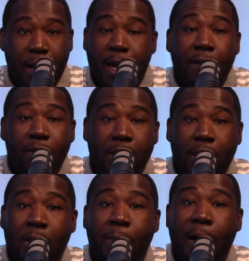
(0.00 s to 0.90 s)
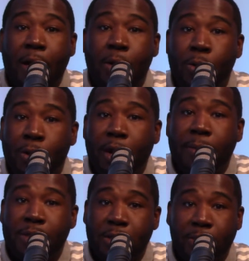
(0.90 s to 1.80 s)
Everything, no matter who
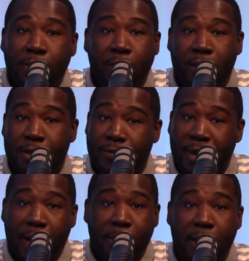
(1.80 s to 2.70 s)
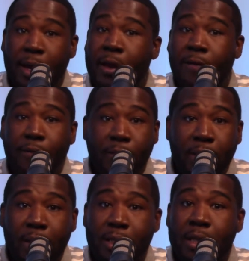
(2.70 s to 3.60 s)
comes to me, whether it's family,
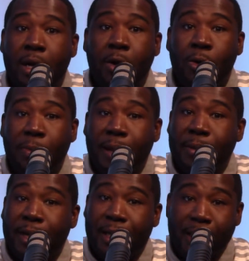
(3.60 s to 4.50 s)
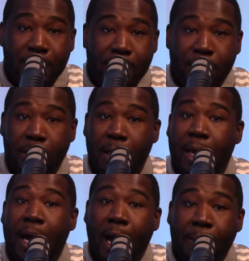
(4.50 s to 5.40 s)
friends, who may be against me,
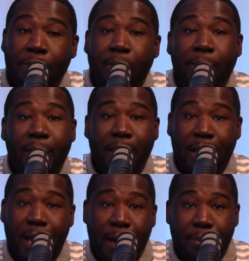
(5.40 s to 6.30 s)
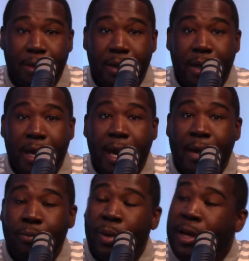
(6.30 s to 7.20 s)
I'm going to make it happen.
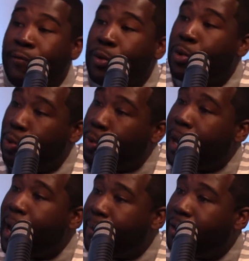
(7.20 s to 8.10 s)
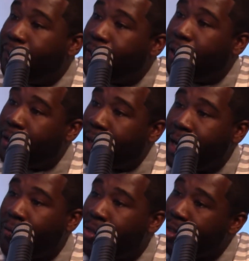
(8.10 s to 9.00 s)
And if you do happen to fall
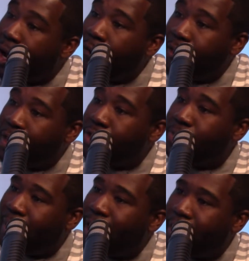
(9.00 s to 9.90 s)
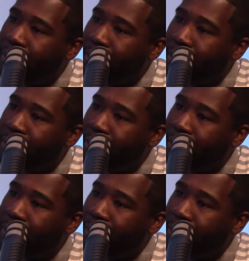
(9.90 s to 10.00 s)
down, resolve gets you back